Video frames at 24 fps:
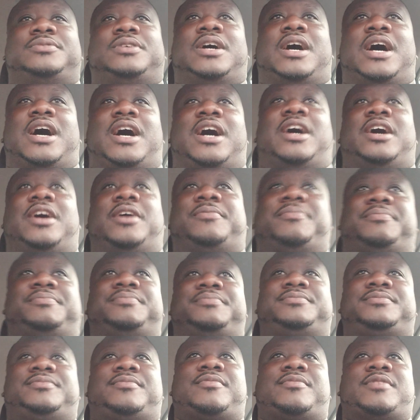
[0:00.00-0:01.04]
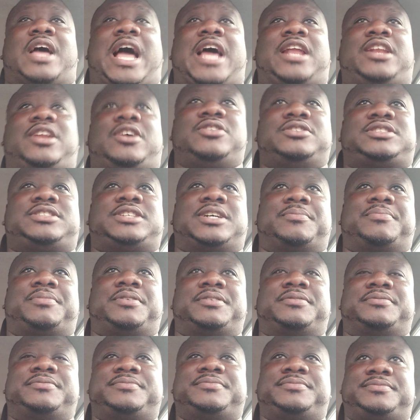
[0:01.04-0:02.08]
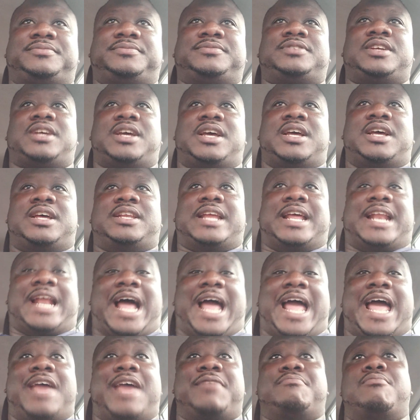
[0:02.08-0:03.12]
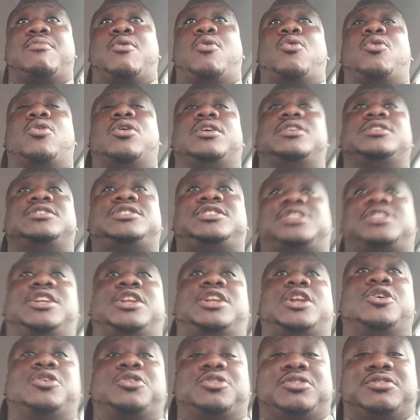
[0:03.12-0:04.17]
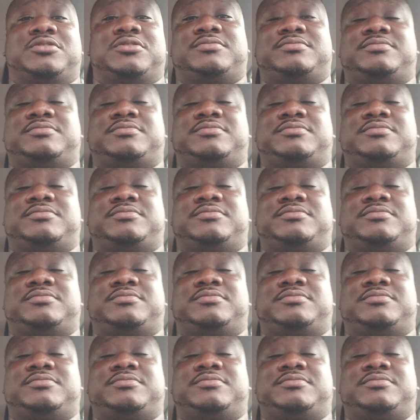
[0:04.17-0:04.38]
I learned something that I had more to learn.